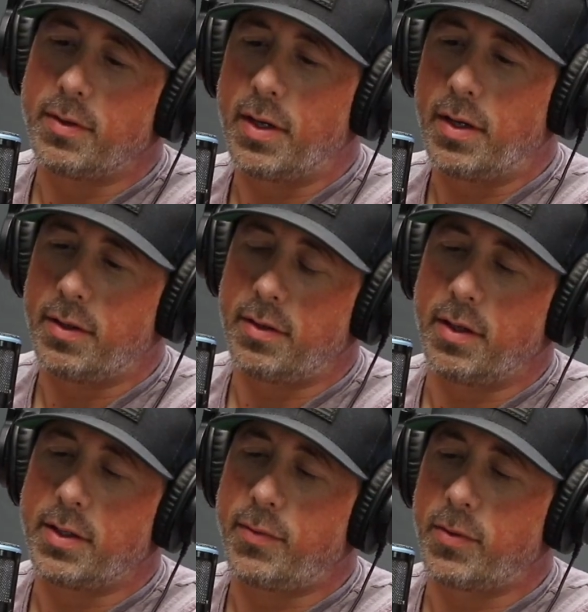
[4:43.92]

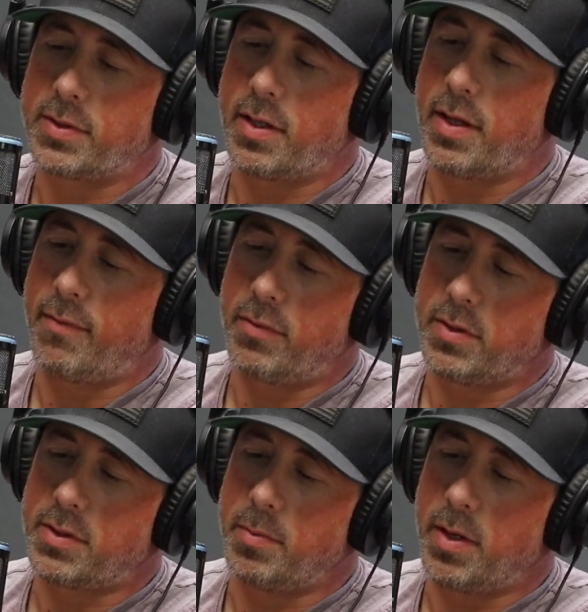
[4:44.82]
let's focus on that for
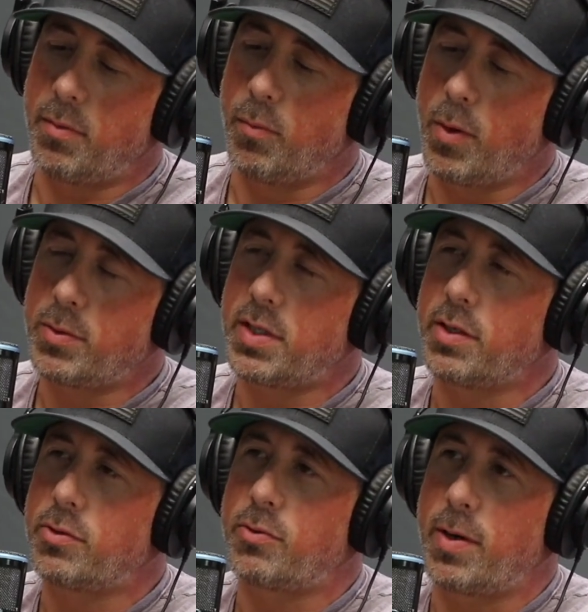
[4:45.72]
just a minute. What was the
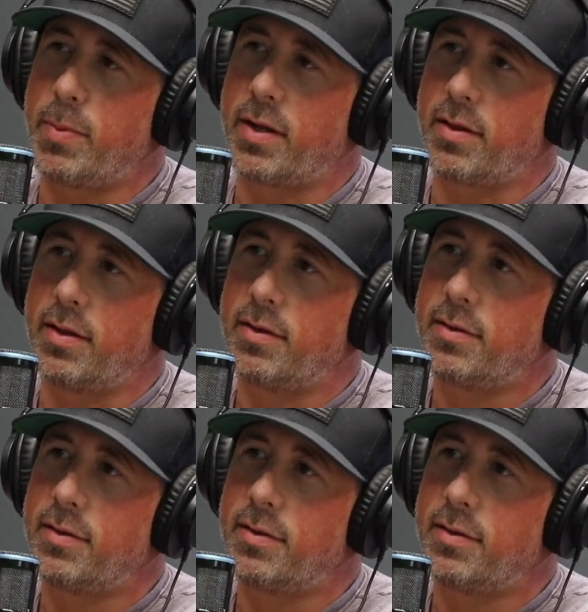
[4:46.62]
interest rate back then?